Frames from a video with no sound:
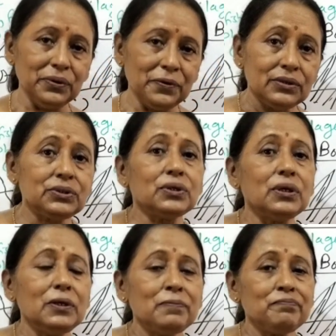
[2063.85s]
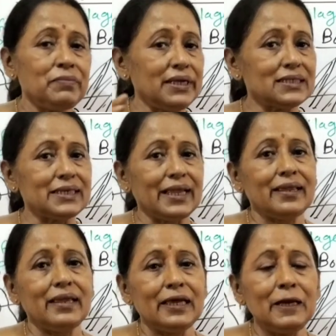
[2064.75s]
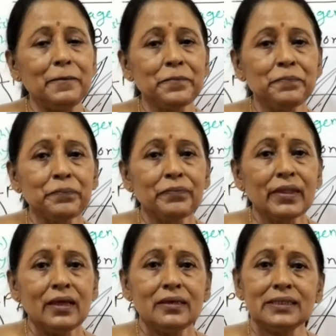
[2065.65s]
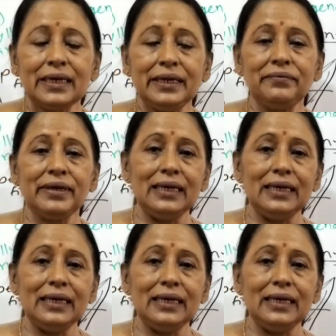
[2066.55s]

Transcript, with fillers: So please take care, study well.